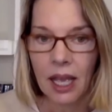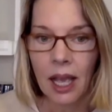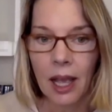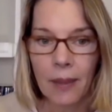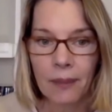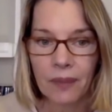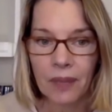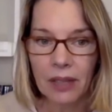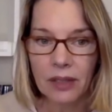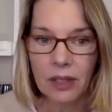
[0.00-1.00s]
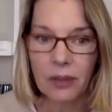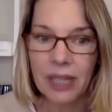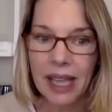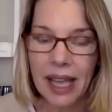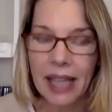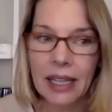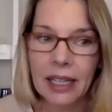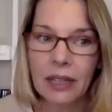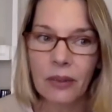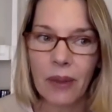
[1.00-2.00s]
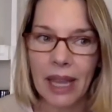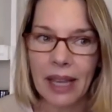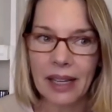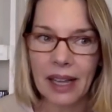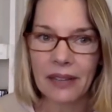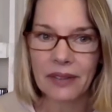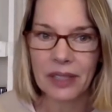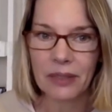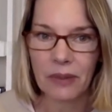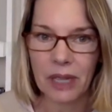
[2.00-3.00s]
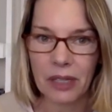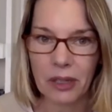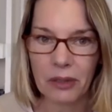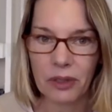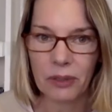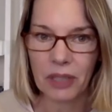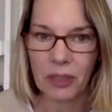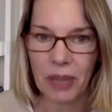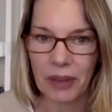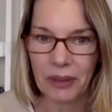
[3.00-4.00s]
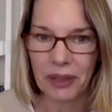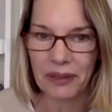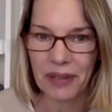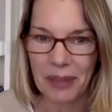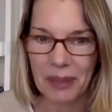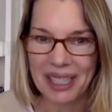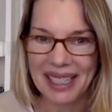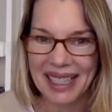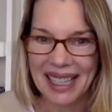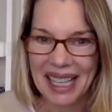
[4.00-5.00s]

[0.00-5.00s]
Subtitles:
And so, and in a way, I kind of didn't want to know too much about the real family.